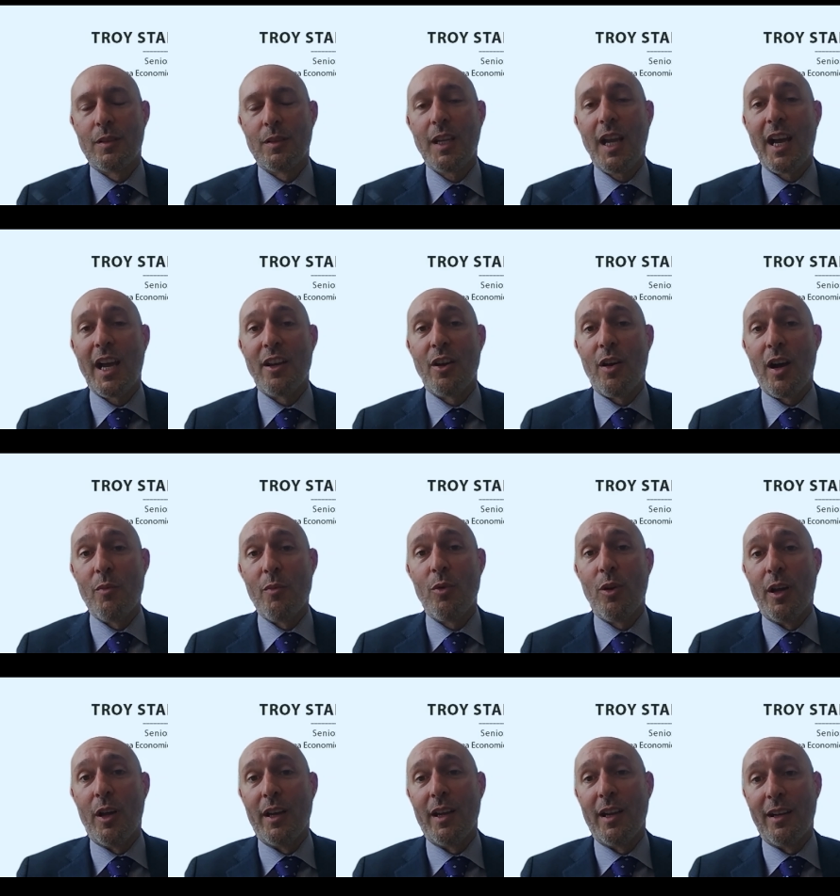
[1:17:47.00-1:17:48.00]
Yeah, no, I
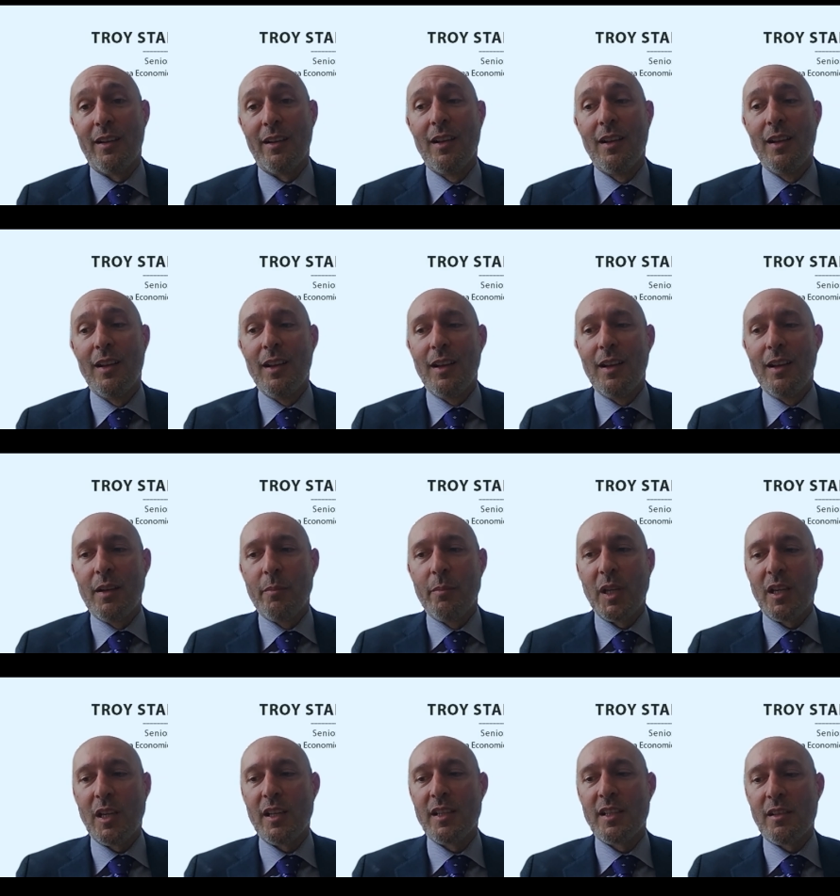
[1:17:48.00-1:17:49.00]
would. And
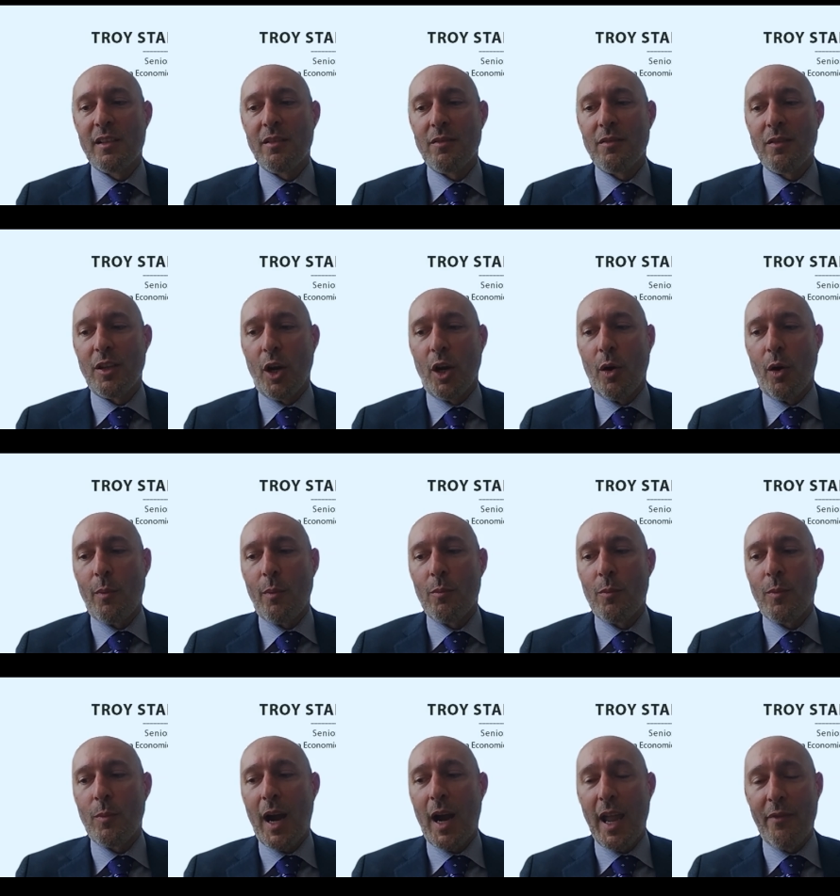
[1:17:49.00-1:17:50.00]
because,
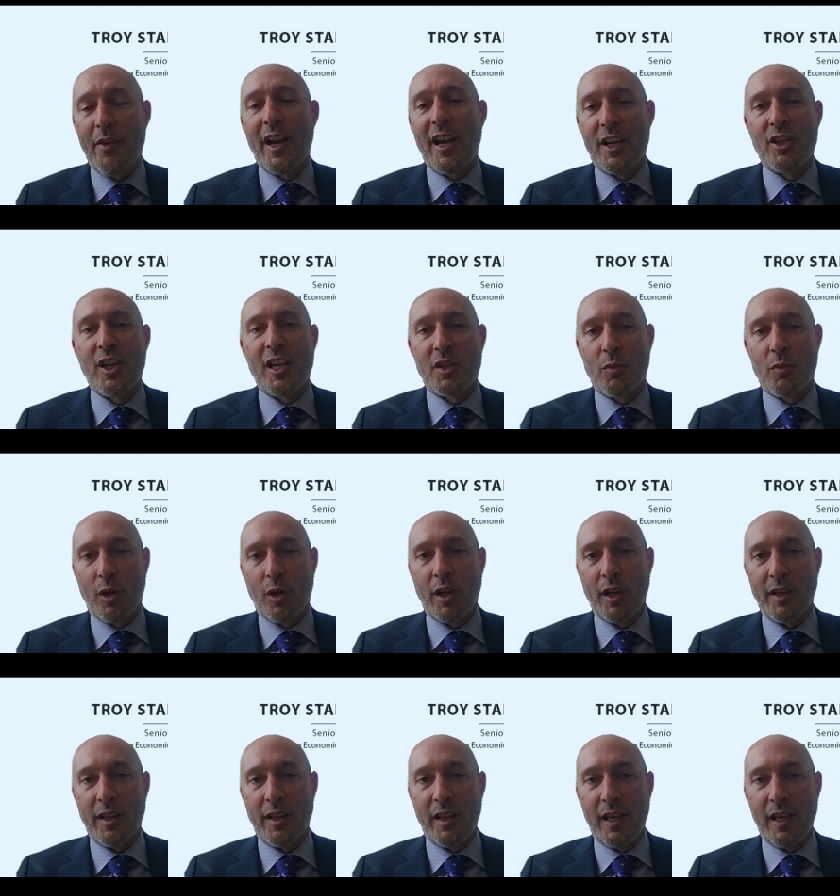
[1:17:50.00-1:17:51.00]
I haven't had a chance to work
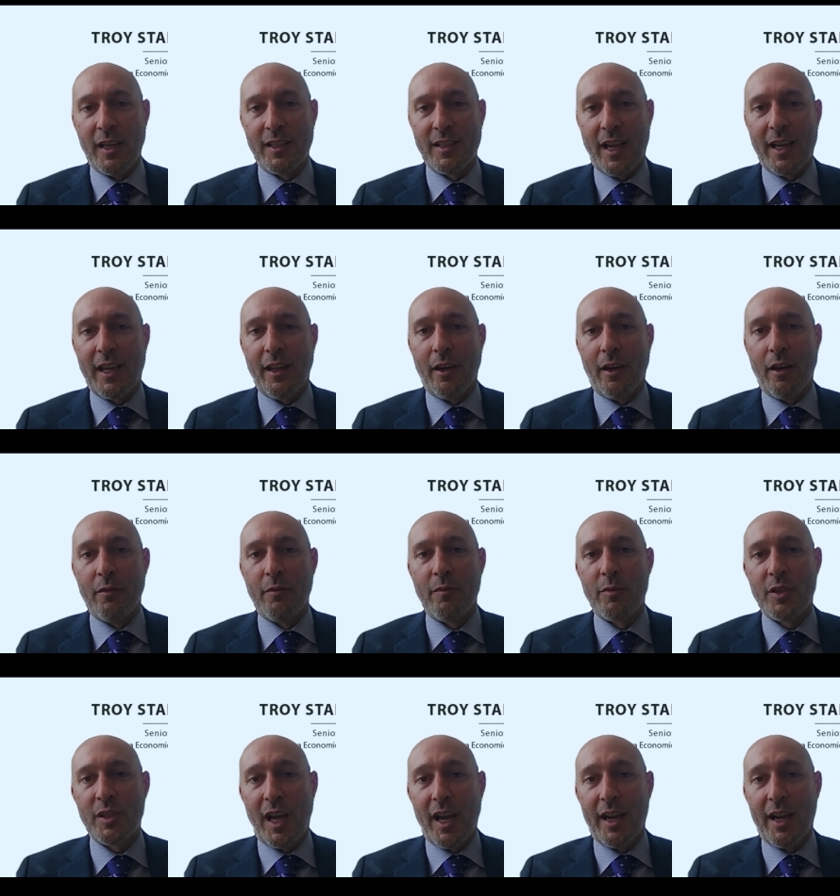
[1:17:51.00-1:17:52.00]
in the executive
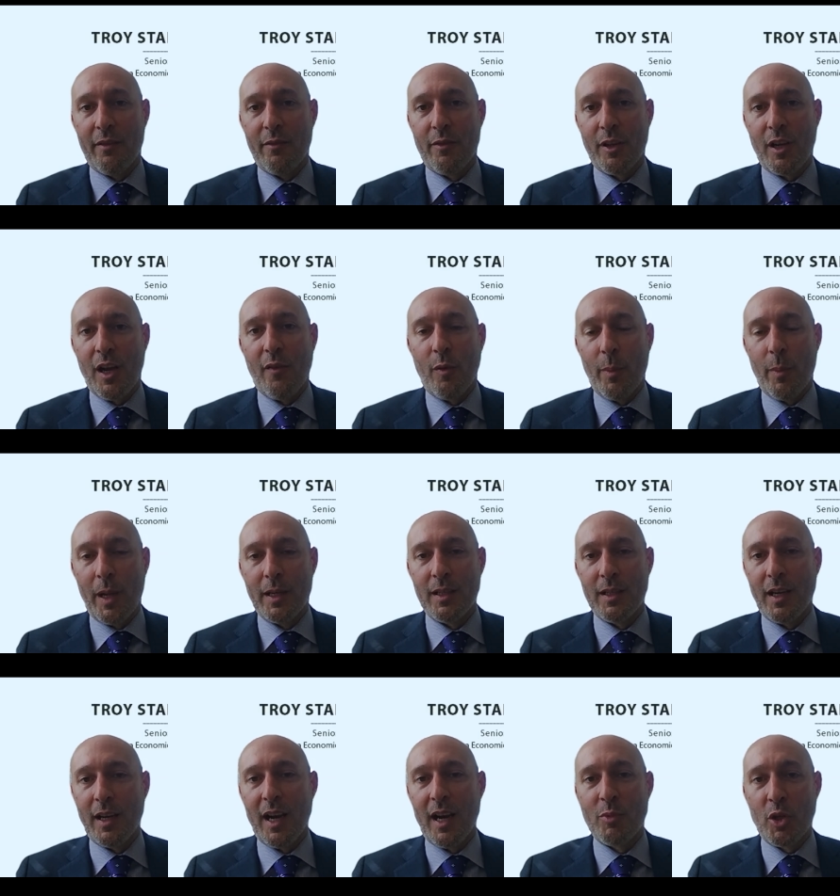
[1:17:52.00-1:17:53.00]
side of the government,
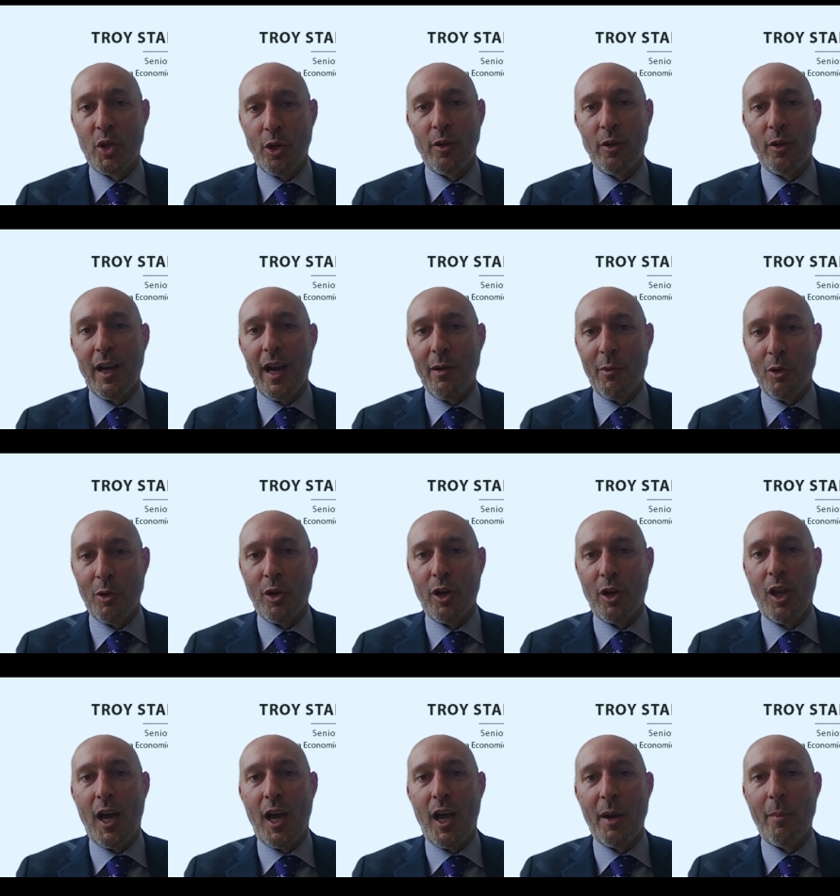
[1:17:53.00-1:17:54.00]
and I'm sure that I would learn a
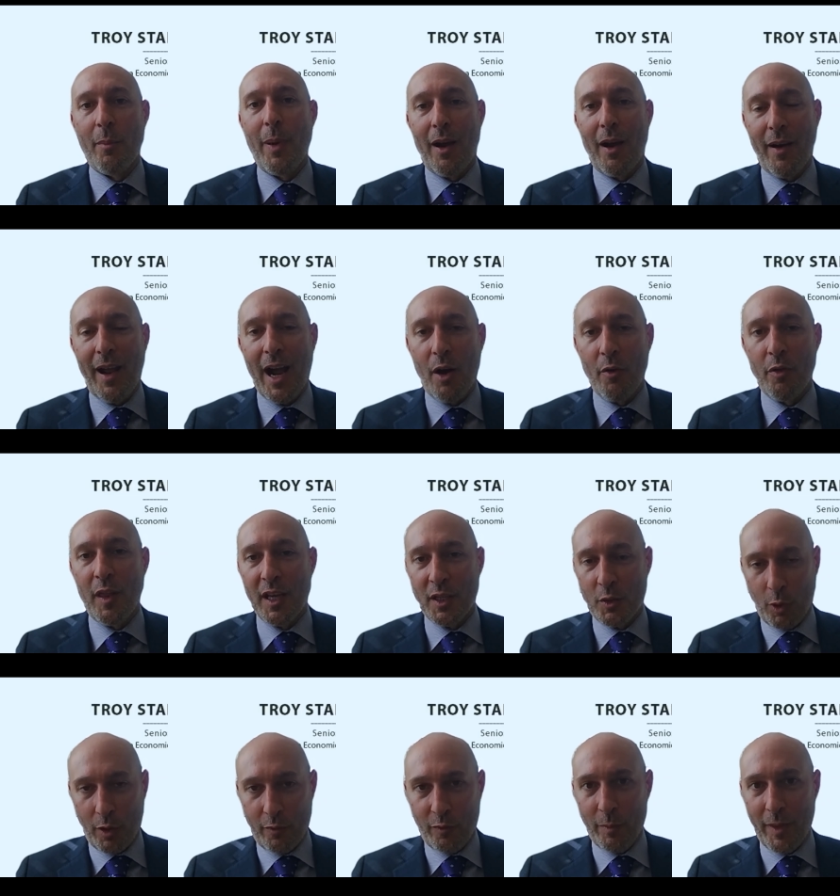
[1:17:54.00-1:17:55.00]
lot about how things
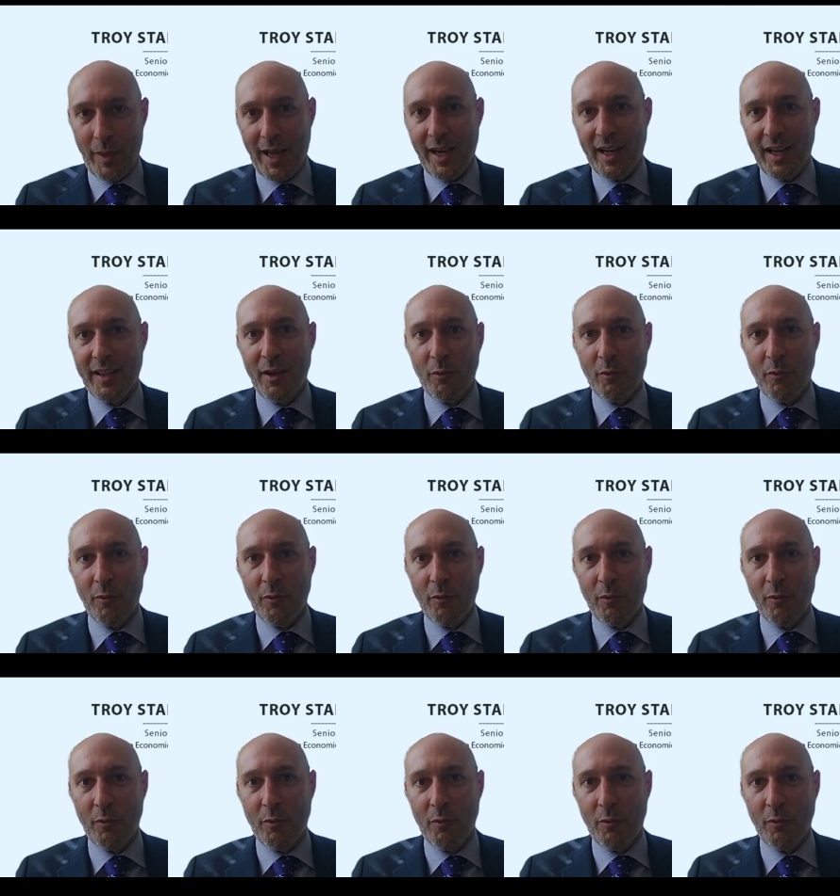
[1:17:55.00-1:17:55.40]
work from that end.